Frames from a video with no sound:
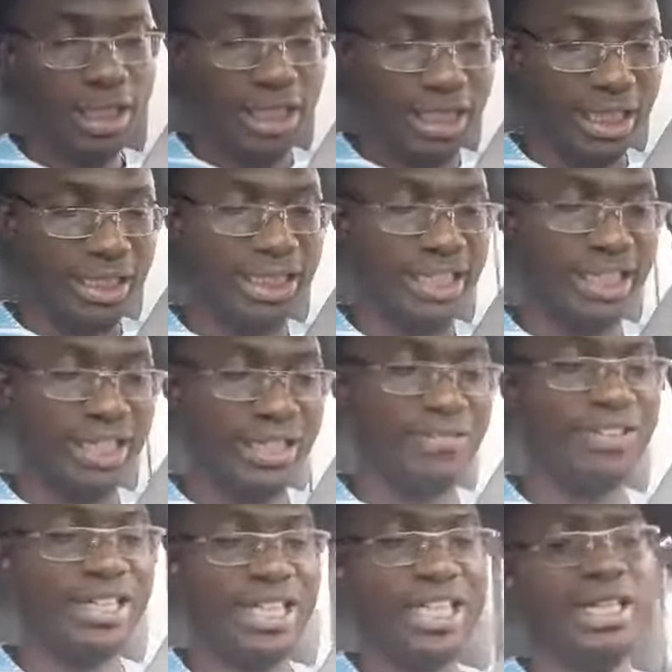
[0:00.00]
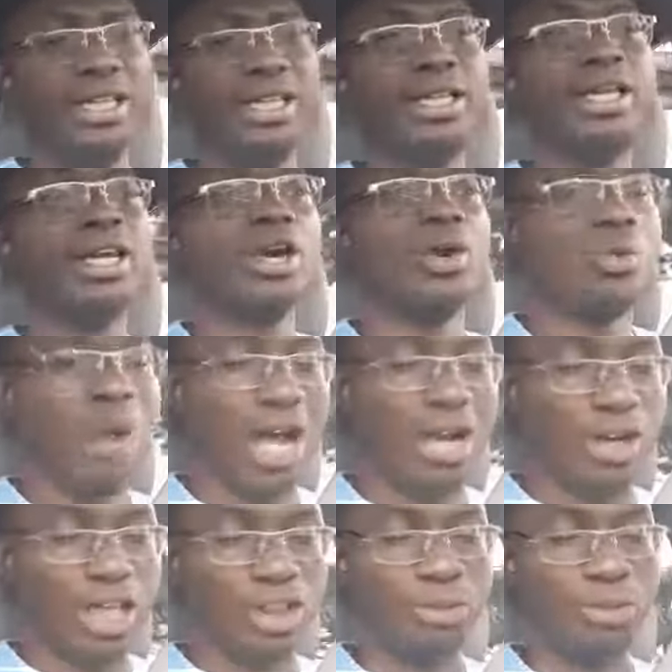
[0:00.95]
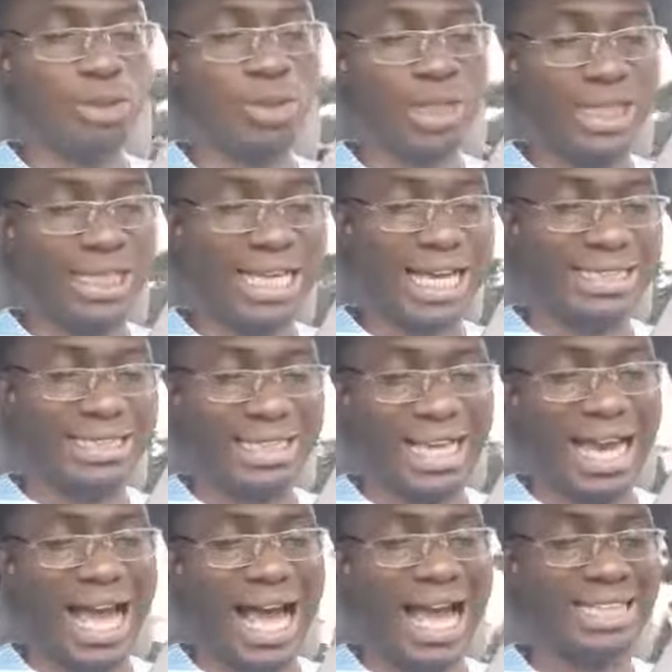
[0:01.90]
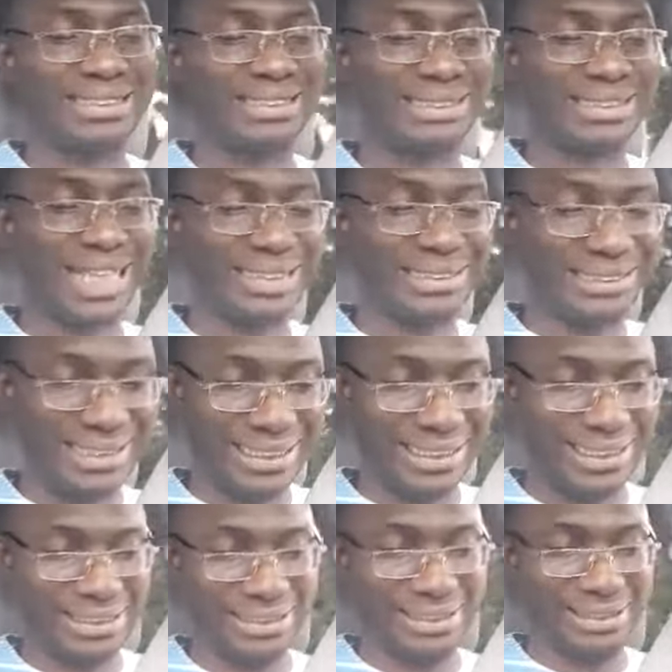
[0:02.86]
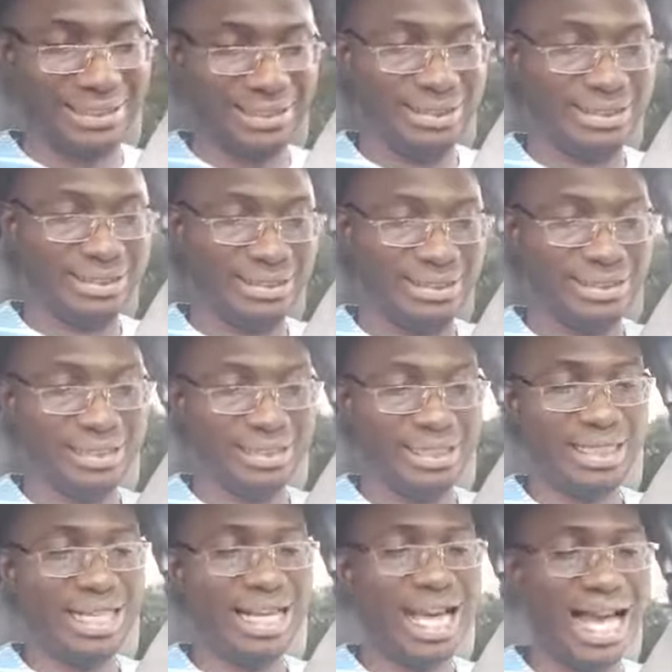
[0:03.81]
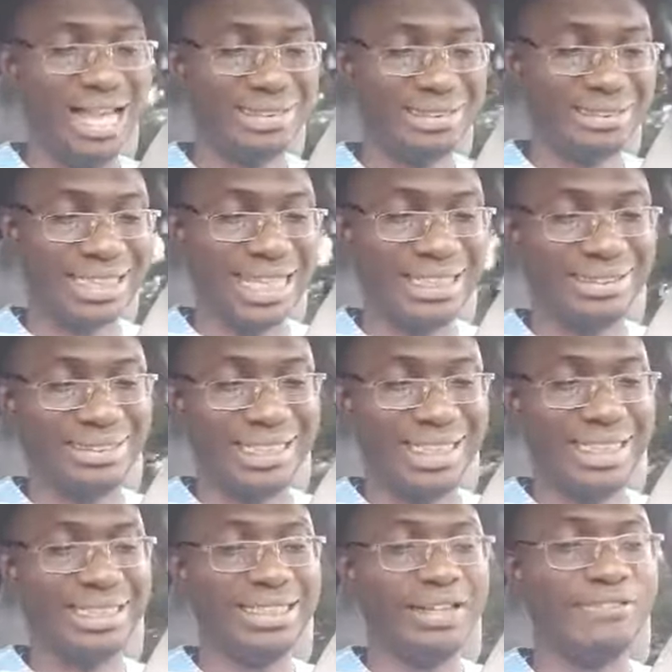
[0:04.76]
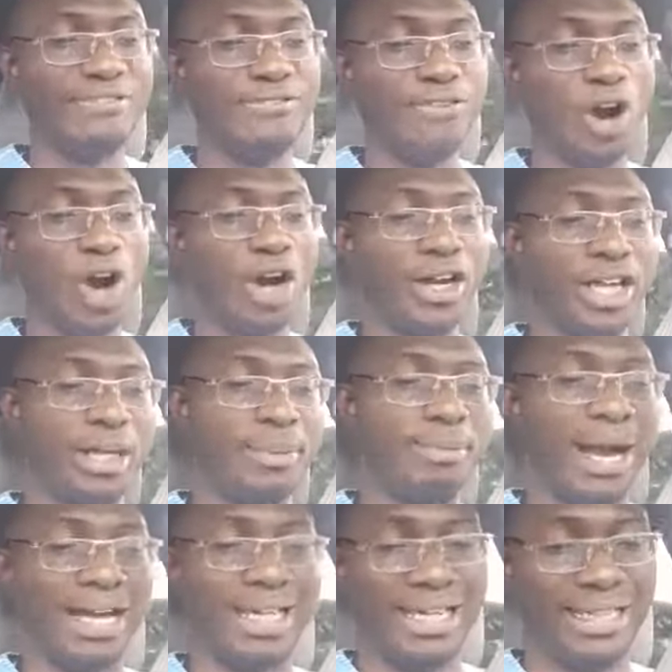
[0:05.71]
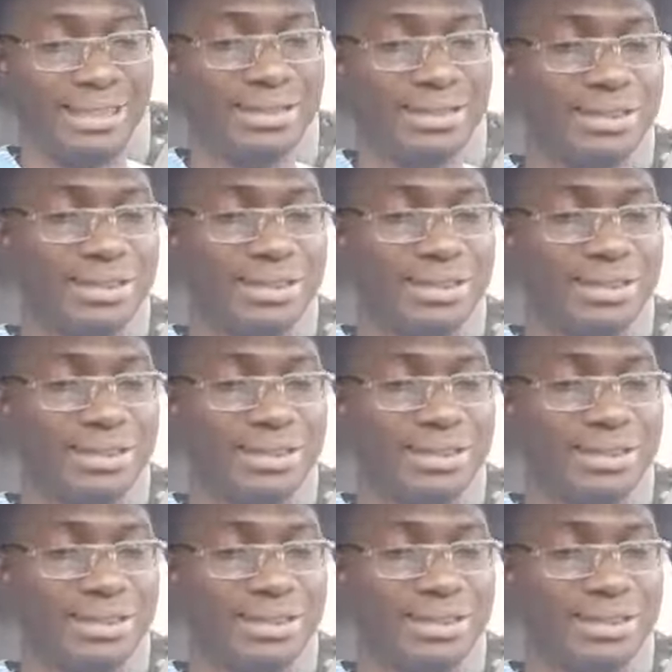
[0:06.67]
In the evening, we are going to be looking at assessing the foreign market.